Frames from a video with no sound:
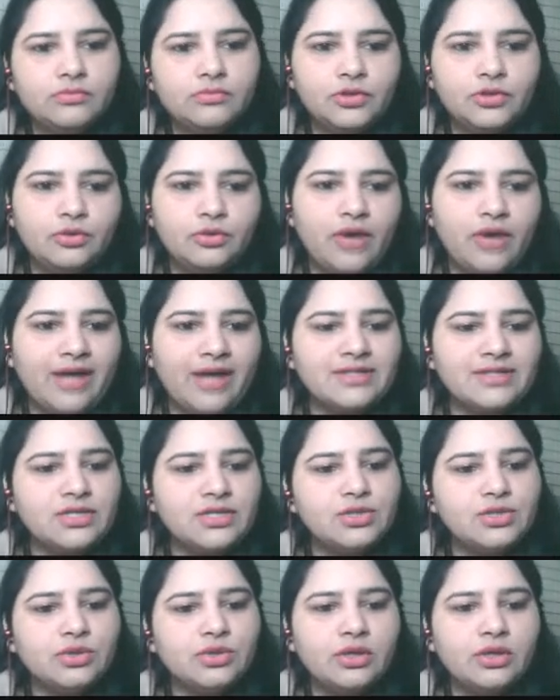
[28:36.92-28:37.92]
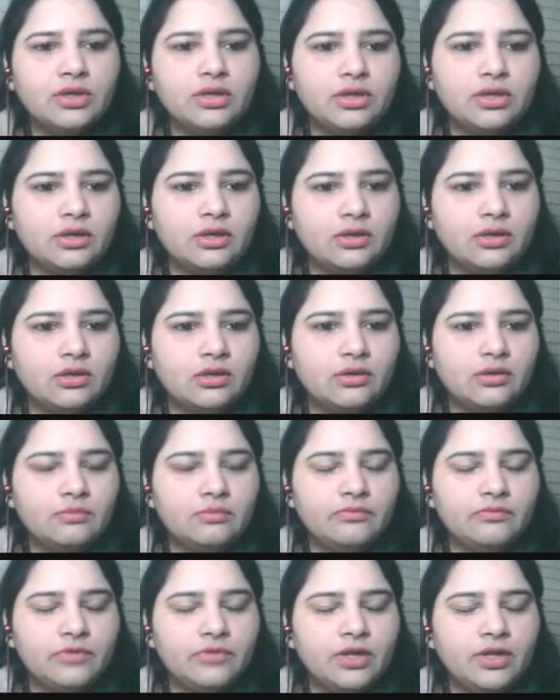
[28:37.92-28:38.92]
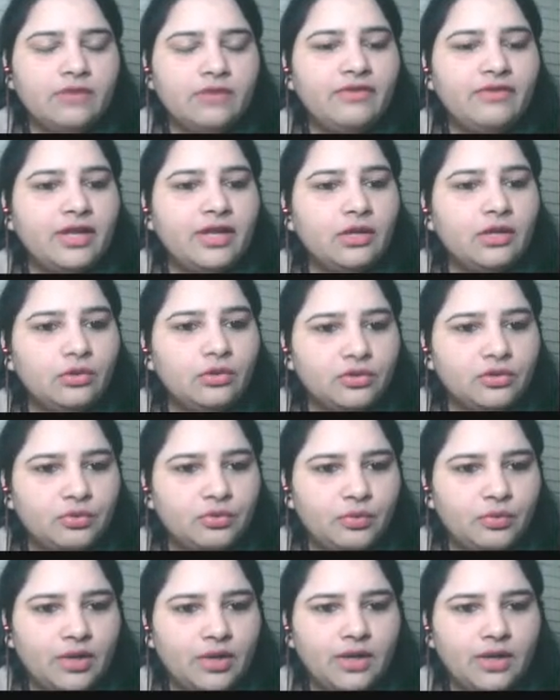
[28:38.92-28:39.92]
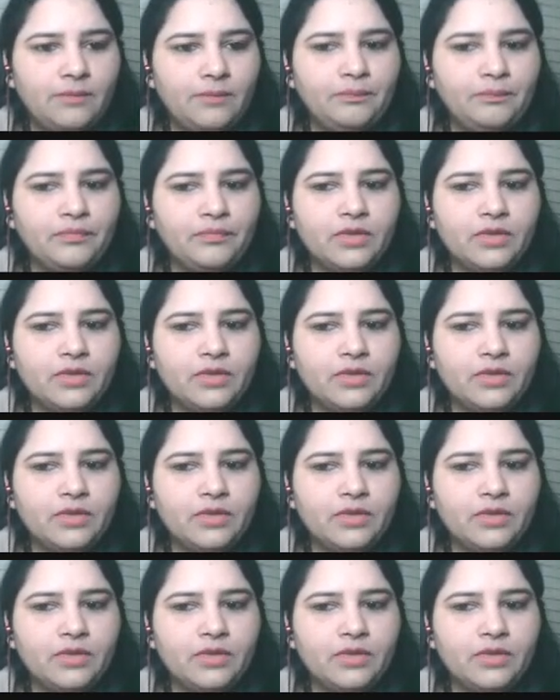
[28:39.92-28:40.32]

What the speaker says: you guys are doing it in a very good way,